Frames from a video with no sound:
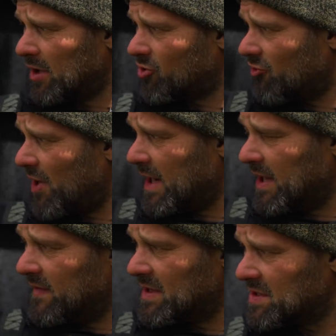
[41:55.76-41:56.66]

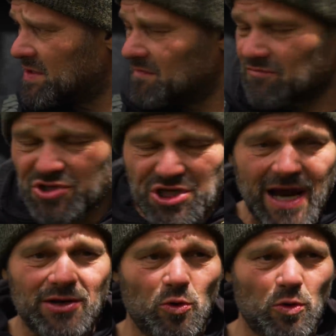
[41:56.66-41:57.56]
creating this
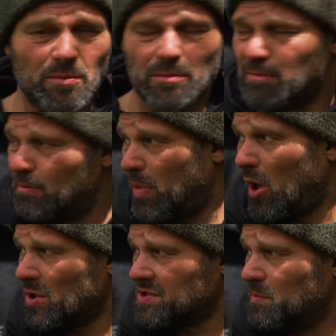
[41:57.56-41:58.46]
channel and
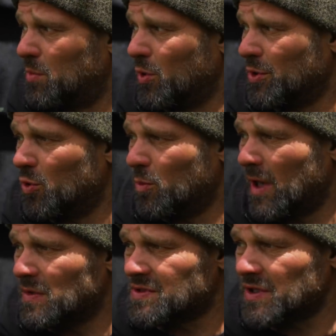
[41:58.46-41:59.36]
passing point
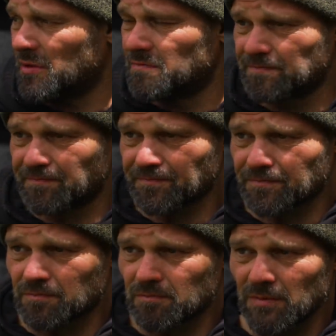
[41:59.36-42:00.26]
almost. So
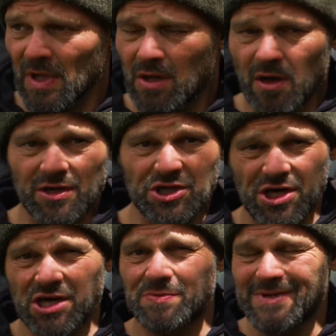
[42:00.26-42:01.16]
I'm going to
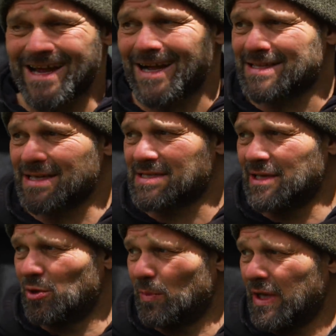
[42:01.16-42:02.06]
change my tactics a
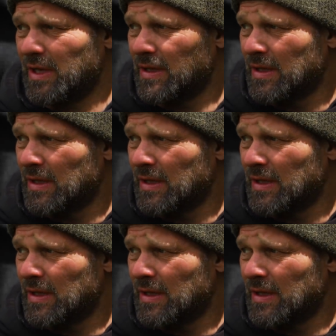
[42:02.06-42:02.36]
little bit.